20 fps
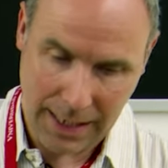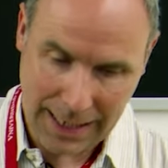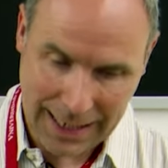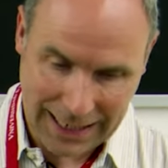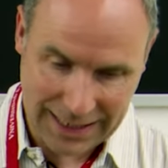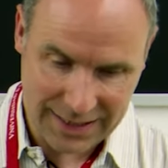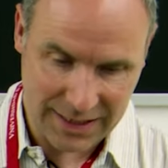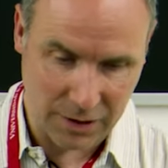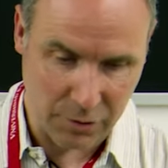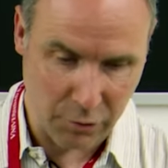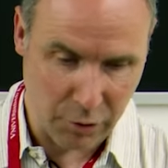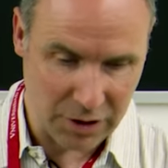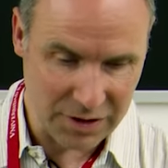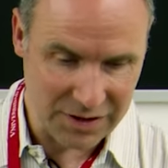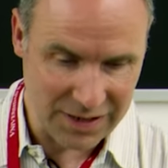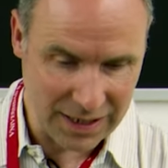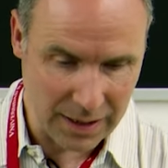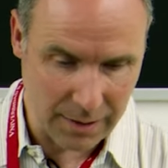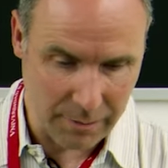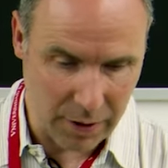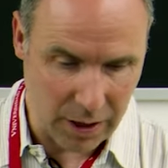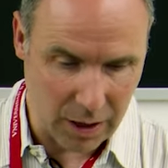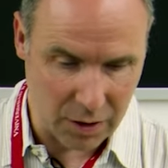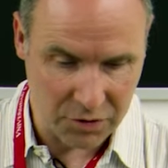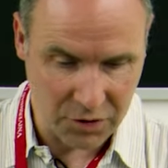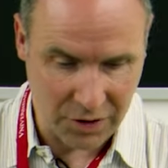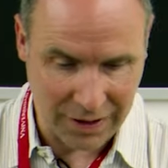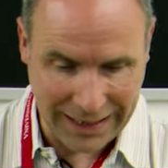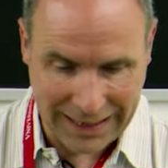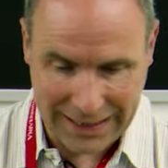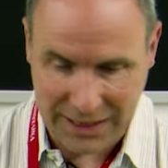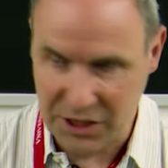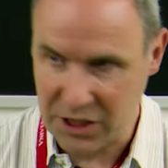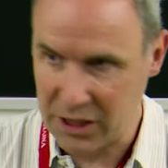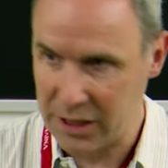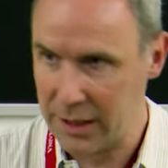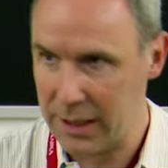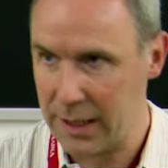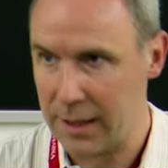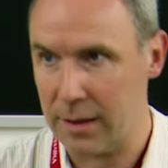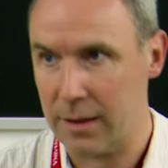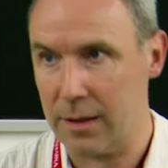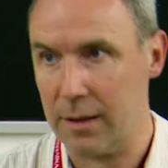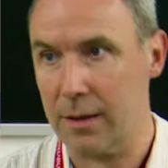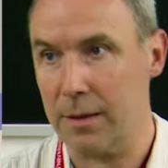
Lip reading: As it runs in a browser engine, that